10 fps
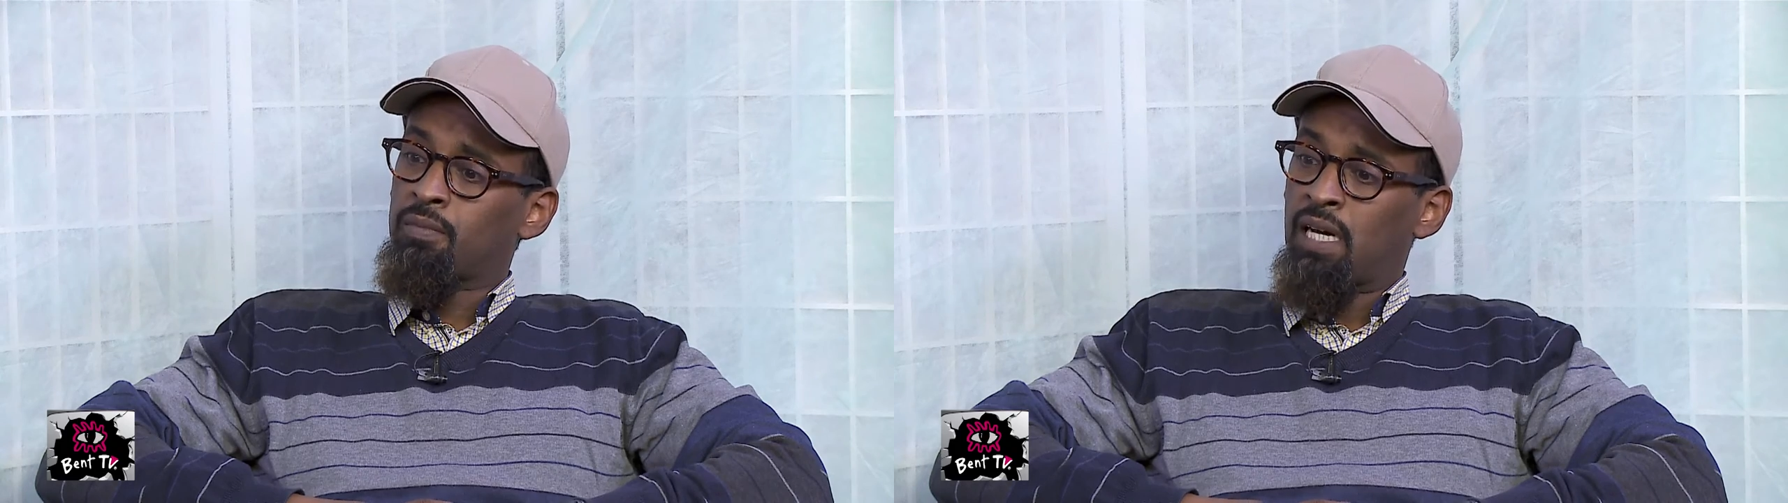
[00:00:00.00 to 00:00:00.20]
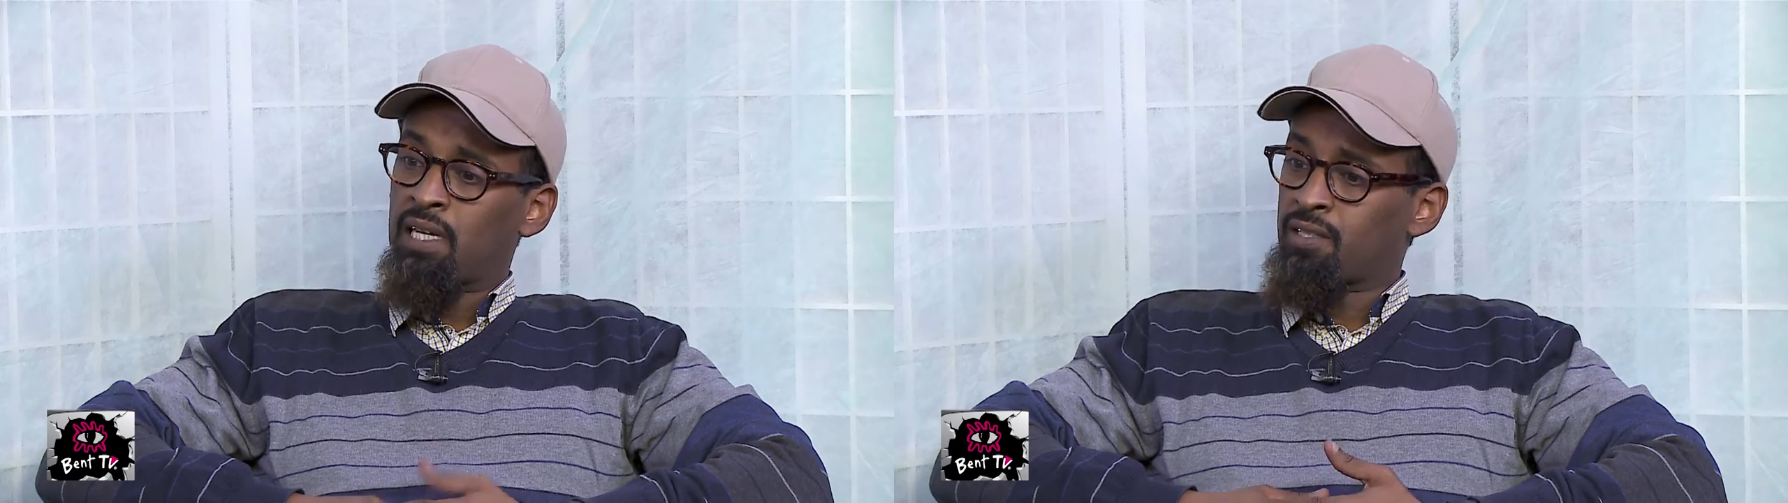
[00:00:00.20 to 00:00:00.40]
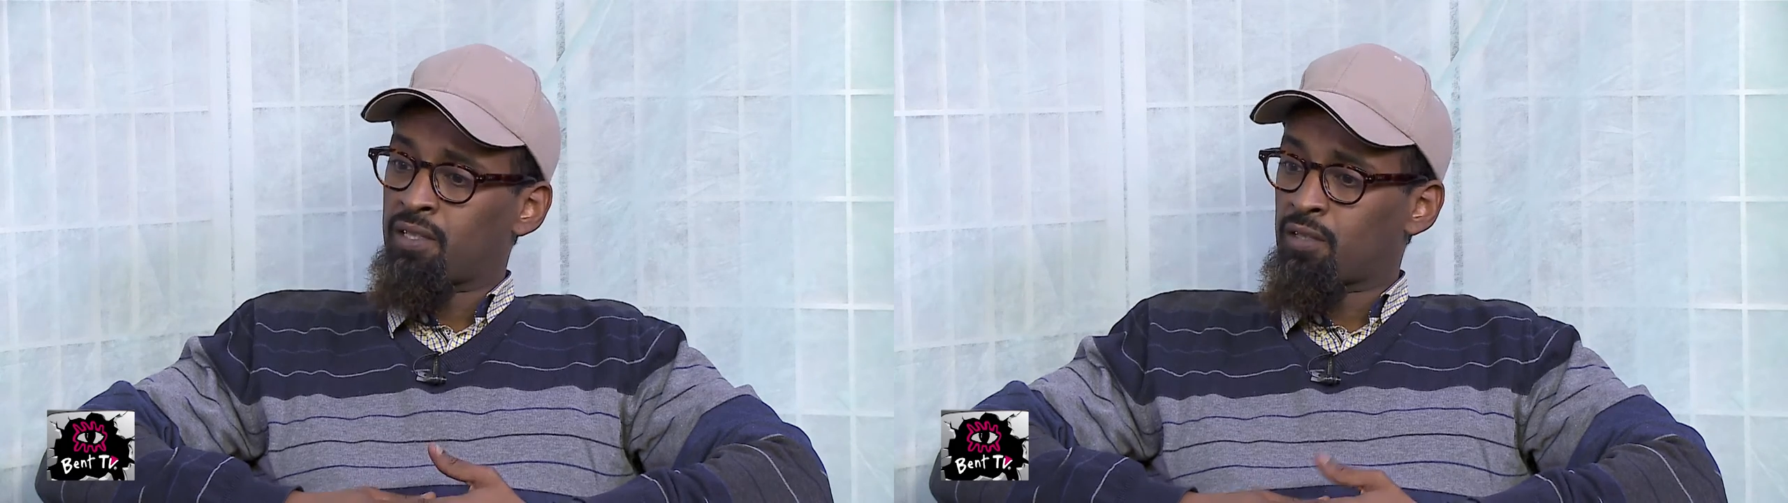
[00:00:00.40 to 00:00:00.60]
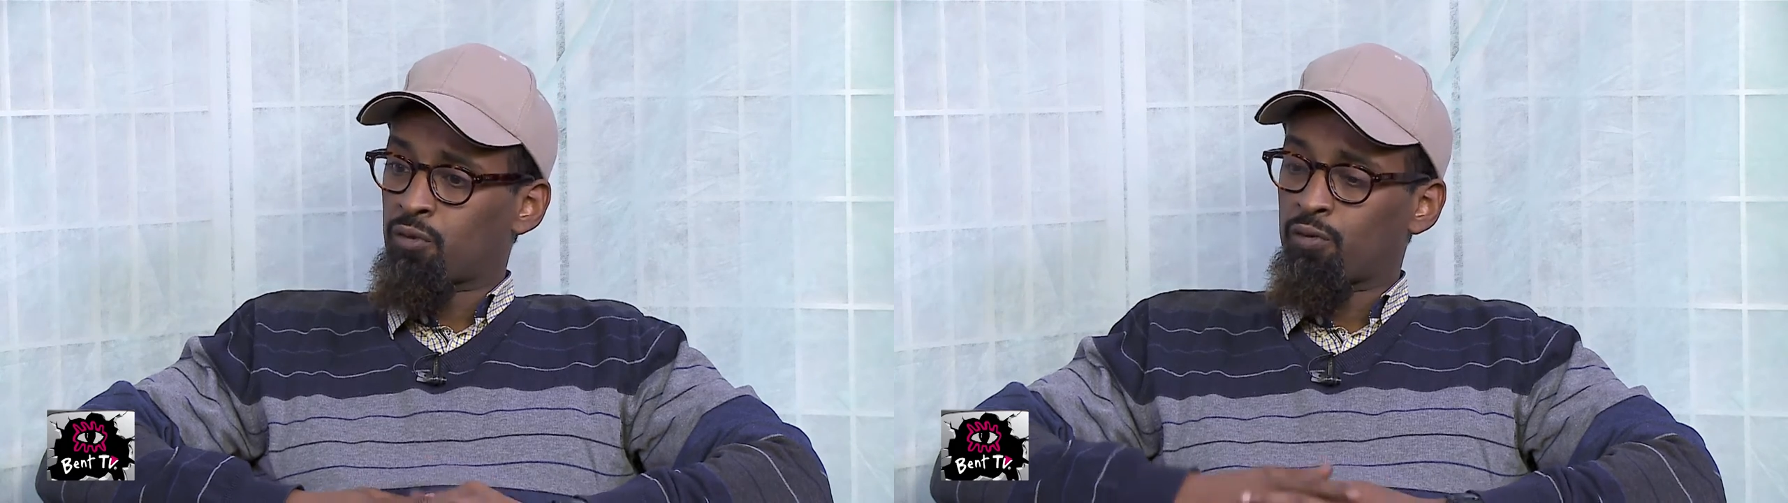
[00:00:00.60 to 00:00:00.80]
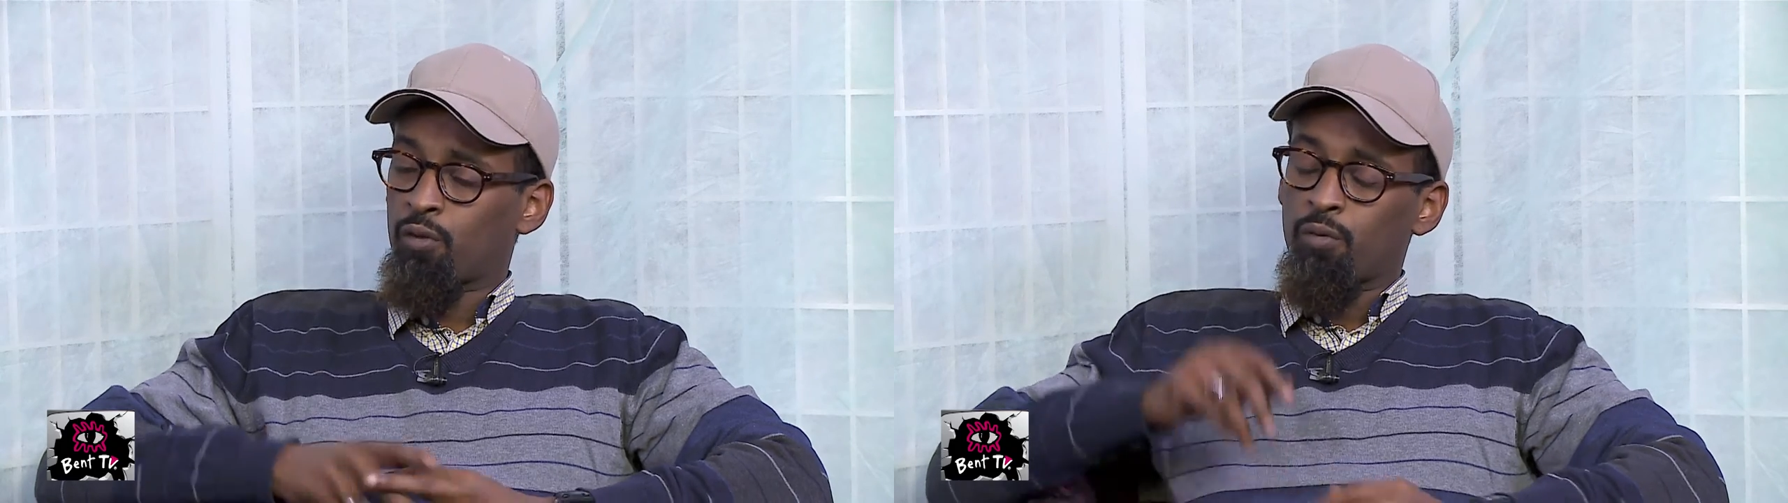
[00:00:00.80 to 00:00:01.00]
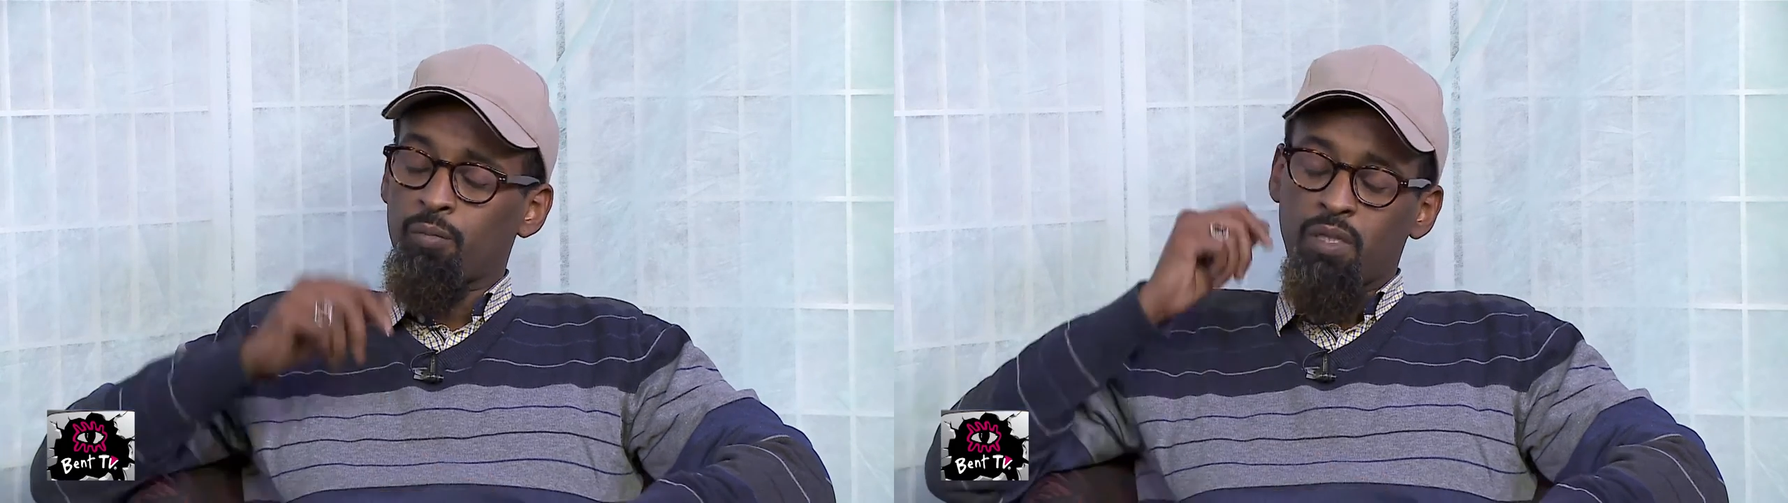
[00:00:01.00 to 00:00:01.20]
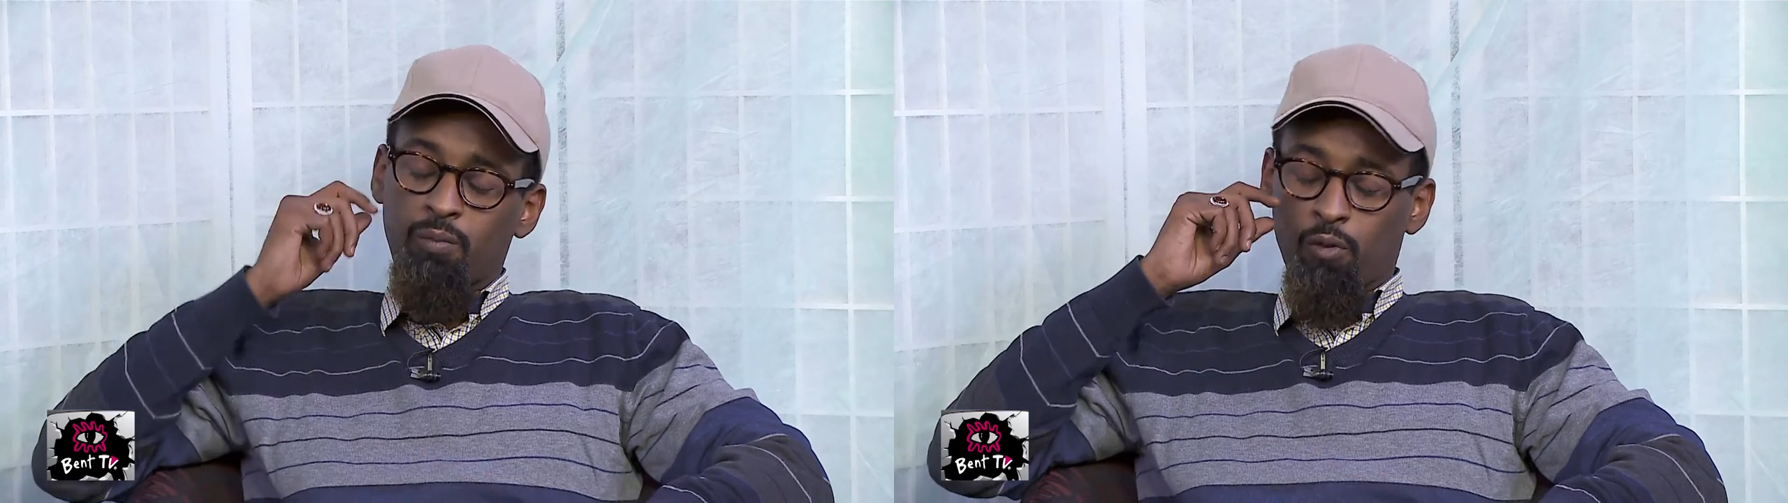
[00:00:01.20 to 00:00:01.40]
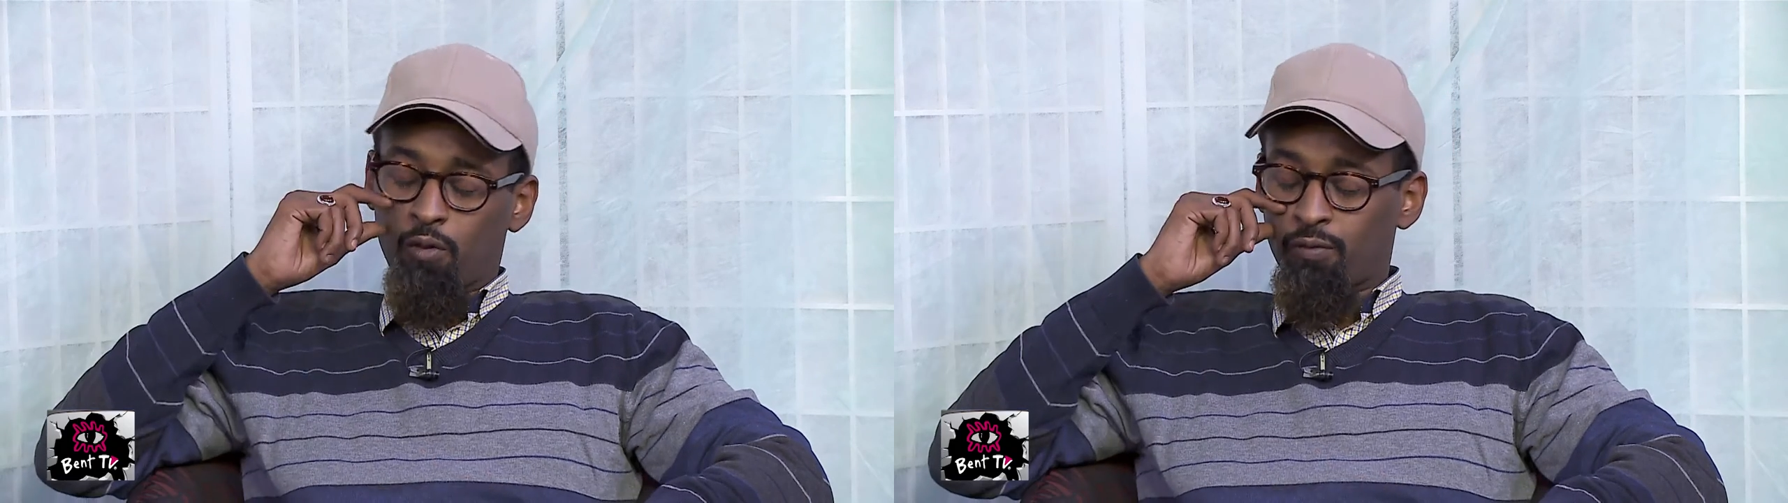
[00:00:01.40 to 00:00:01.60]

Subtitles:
ISIS throwing people